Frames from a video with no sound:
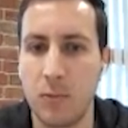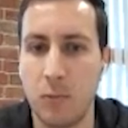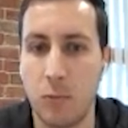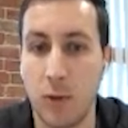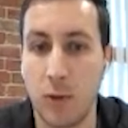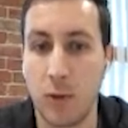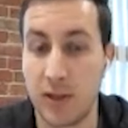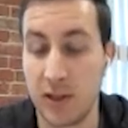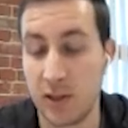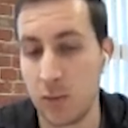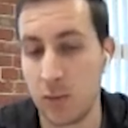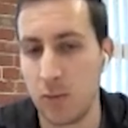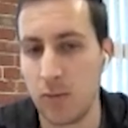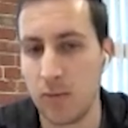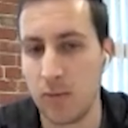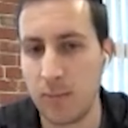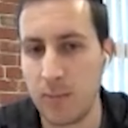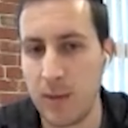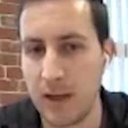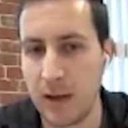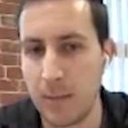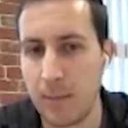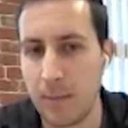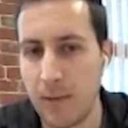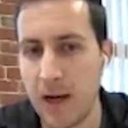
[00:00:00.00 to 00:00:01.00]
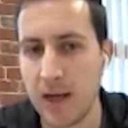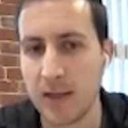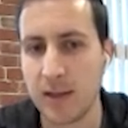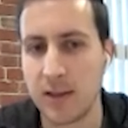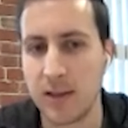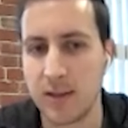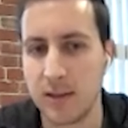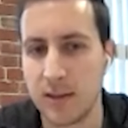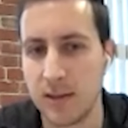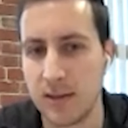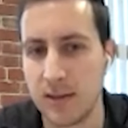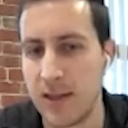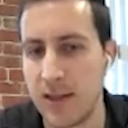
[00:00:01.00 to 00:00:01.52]
What this will mean in
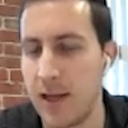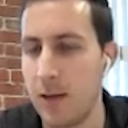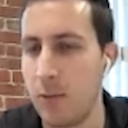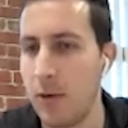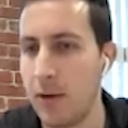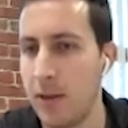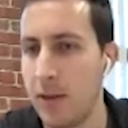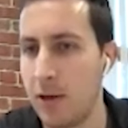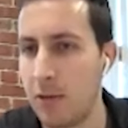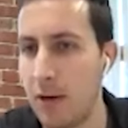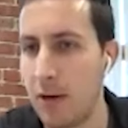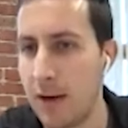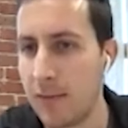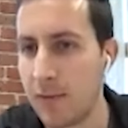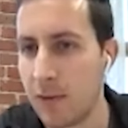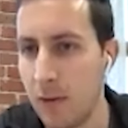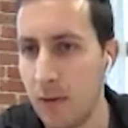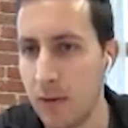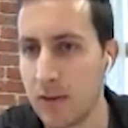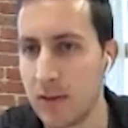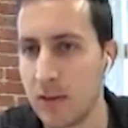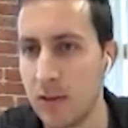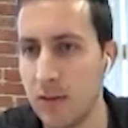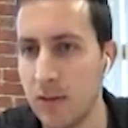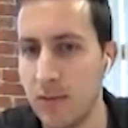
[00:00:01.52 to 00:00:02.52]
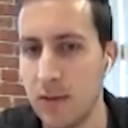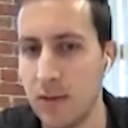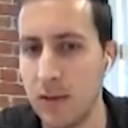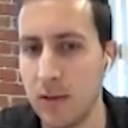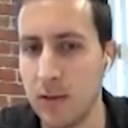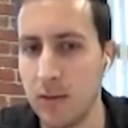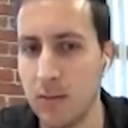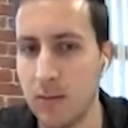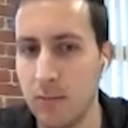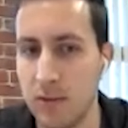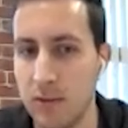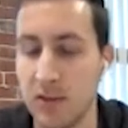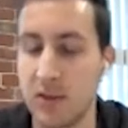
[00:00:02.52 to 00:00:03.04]
practice is that when the GraphQL
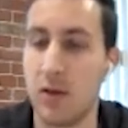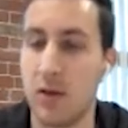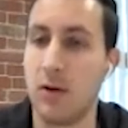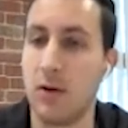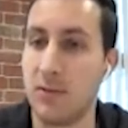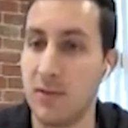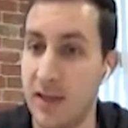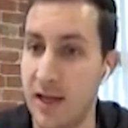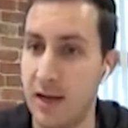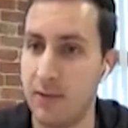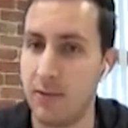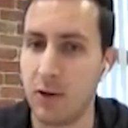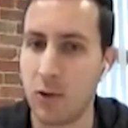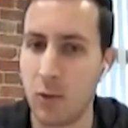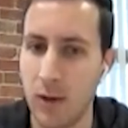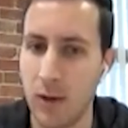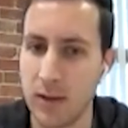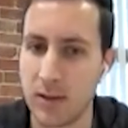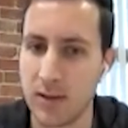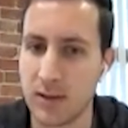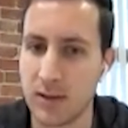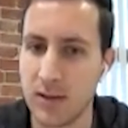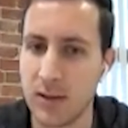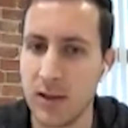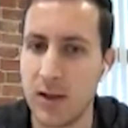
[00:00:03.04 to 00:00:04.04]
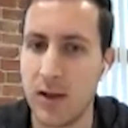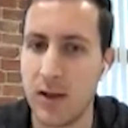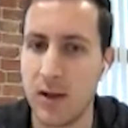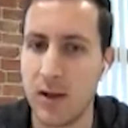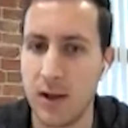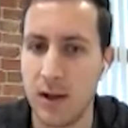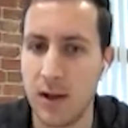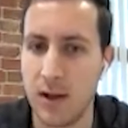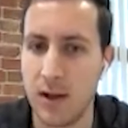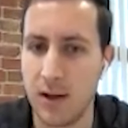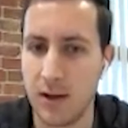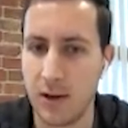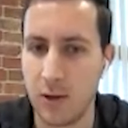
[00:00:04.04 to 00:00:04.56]
server resolves that request,
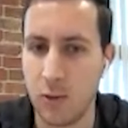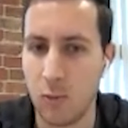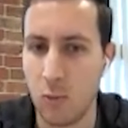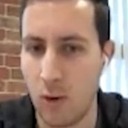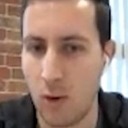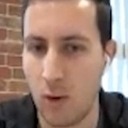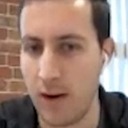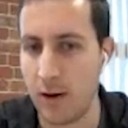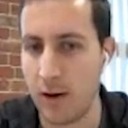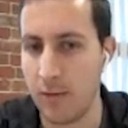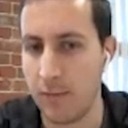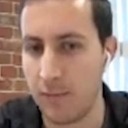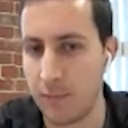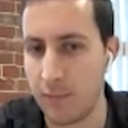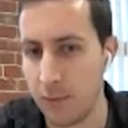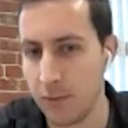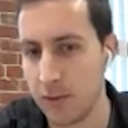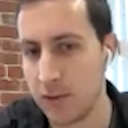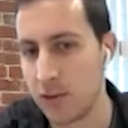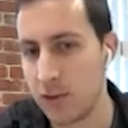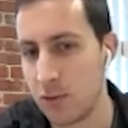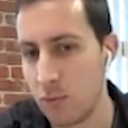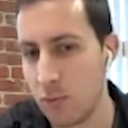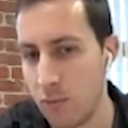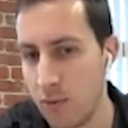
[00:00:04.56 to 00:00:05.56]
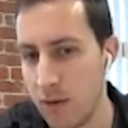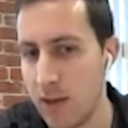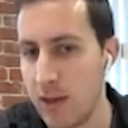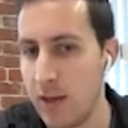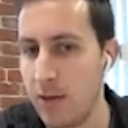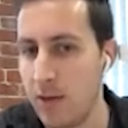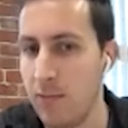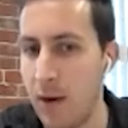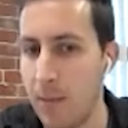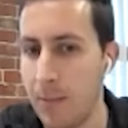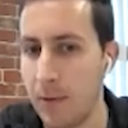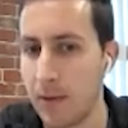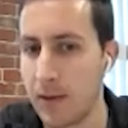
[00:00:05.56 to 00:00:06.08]
one out of those
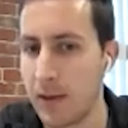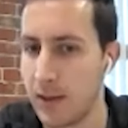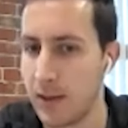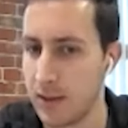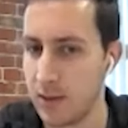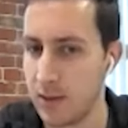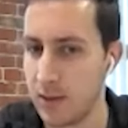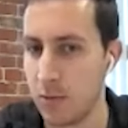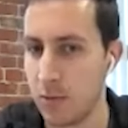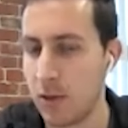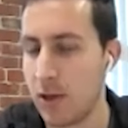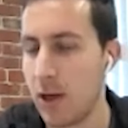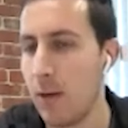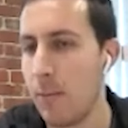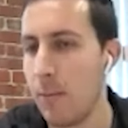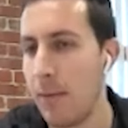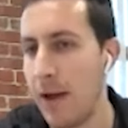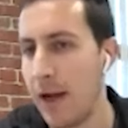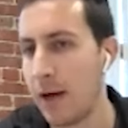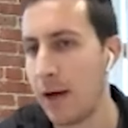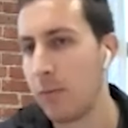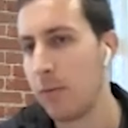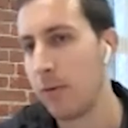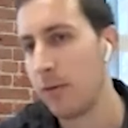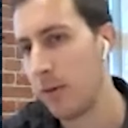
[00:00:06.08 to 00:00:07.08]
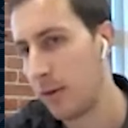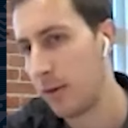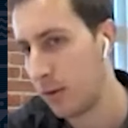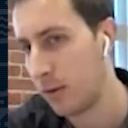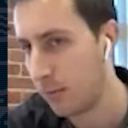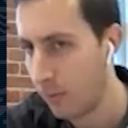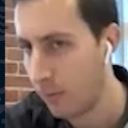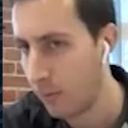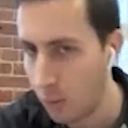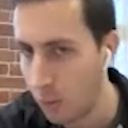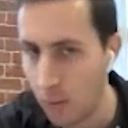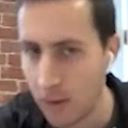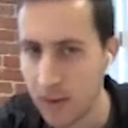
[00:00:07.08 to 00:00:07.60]
3 replicas will come back with
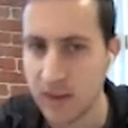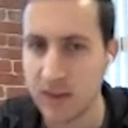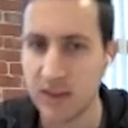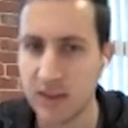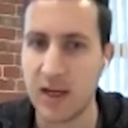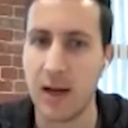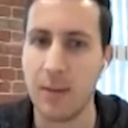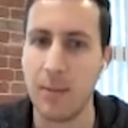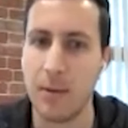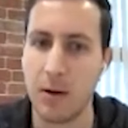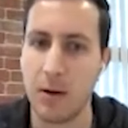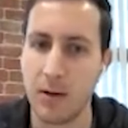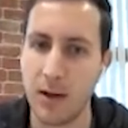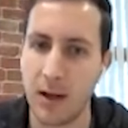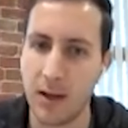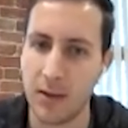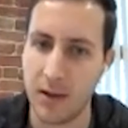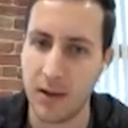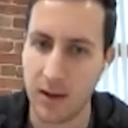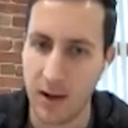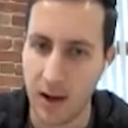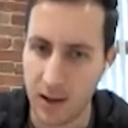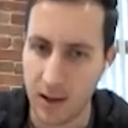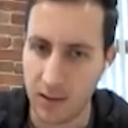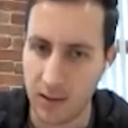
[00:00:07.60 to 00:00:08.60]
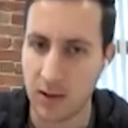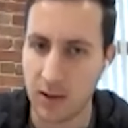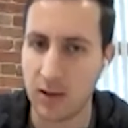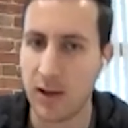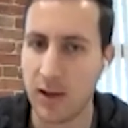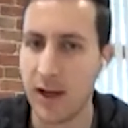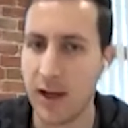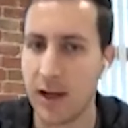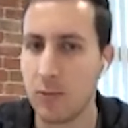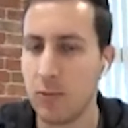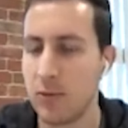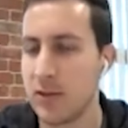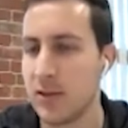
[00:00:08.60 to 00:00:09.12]
a request timeout, and then the
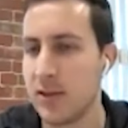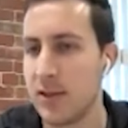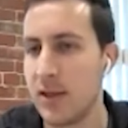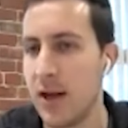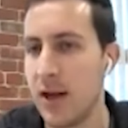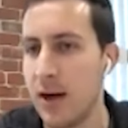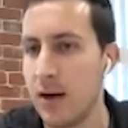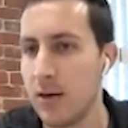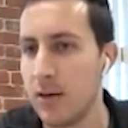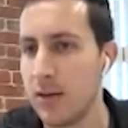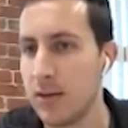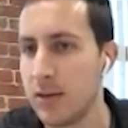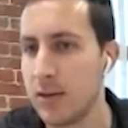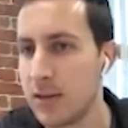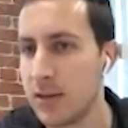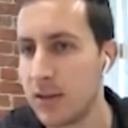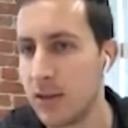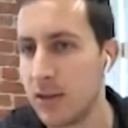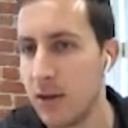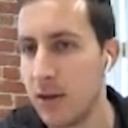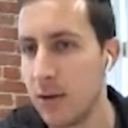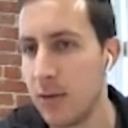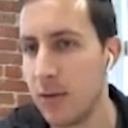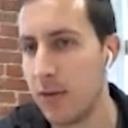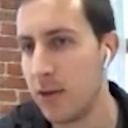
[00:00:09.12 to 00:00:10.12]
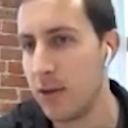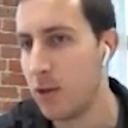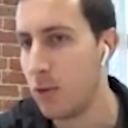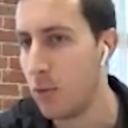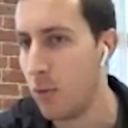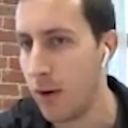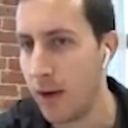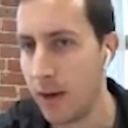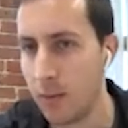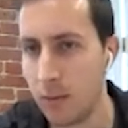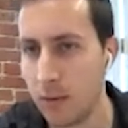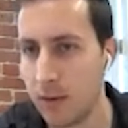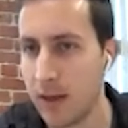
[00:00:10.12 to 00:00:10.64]
client will see errors. The
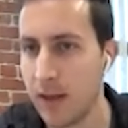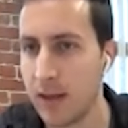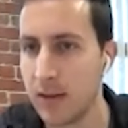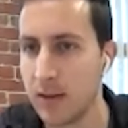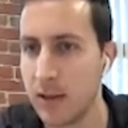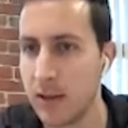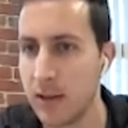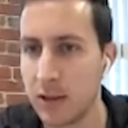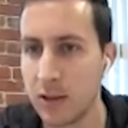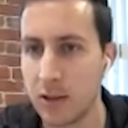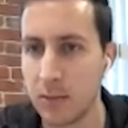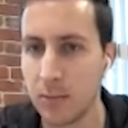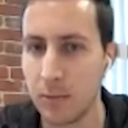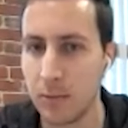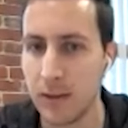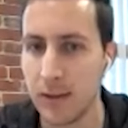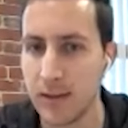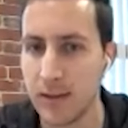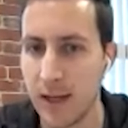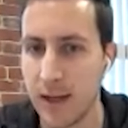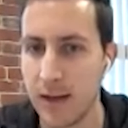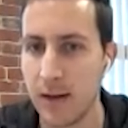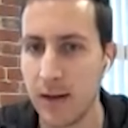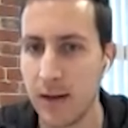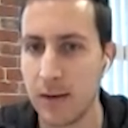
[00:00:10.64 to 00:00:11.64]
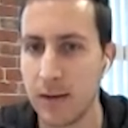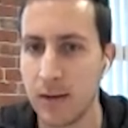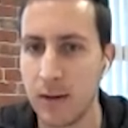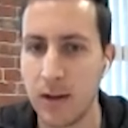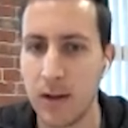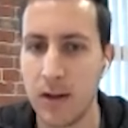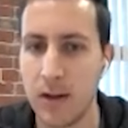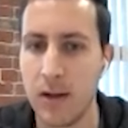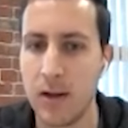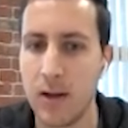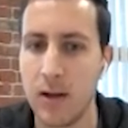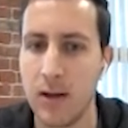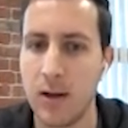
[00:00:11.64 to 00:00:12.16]
UI will get incomplete data.
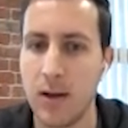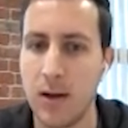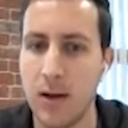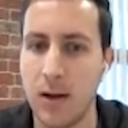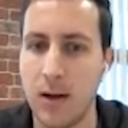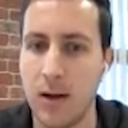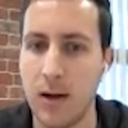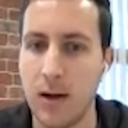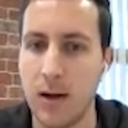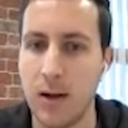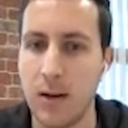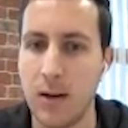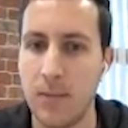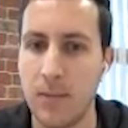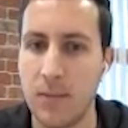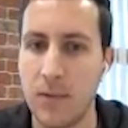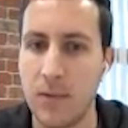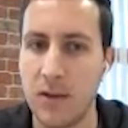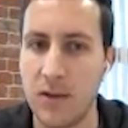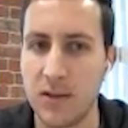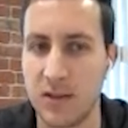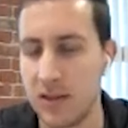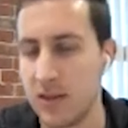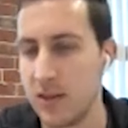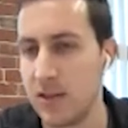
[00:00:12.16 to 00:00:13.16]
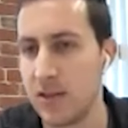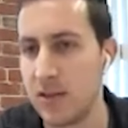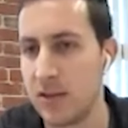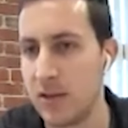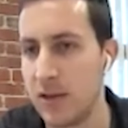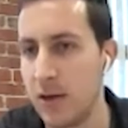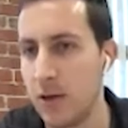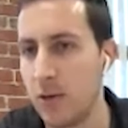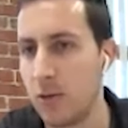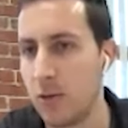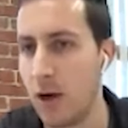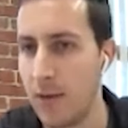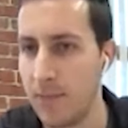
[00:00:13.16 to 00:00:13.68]
This is,
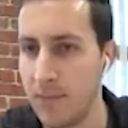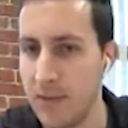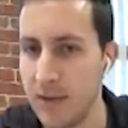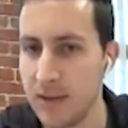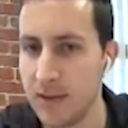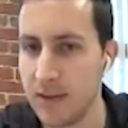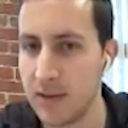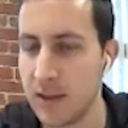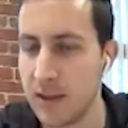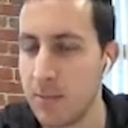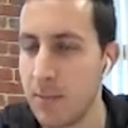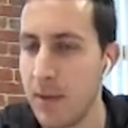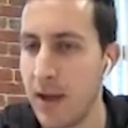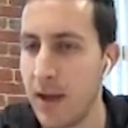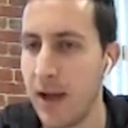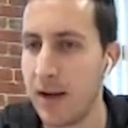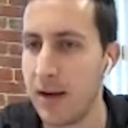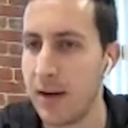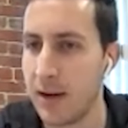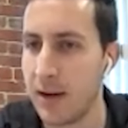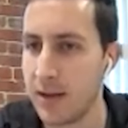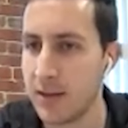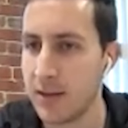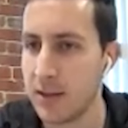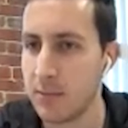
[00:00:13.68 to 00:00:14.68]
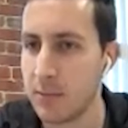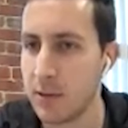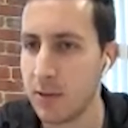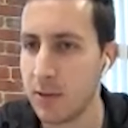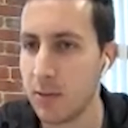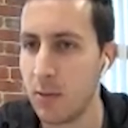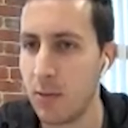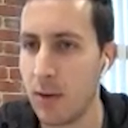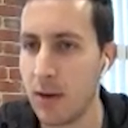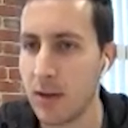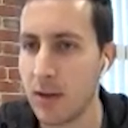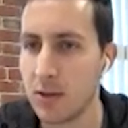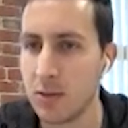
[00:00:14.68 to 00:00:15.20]
obviously bad and something
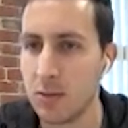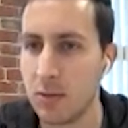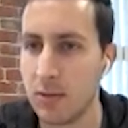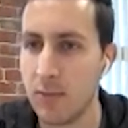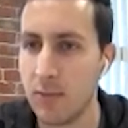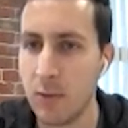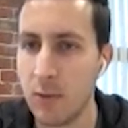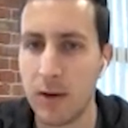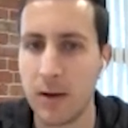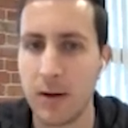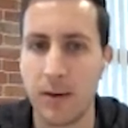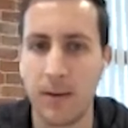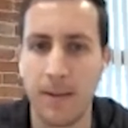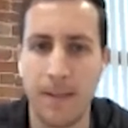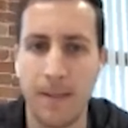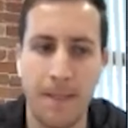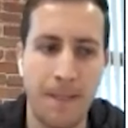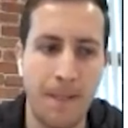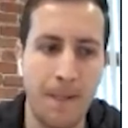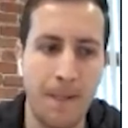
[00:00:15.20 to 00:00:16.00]
we want to avoid.